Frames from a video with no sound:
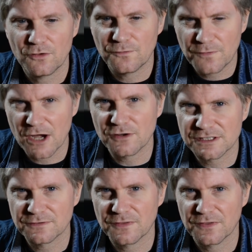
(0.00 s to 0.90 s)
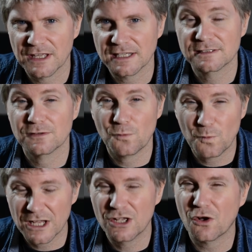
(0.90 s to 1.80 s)
various different things,
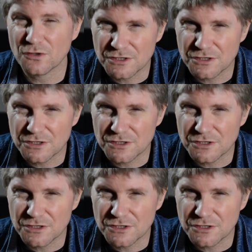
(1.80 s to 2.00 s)
we got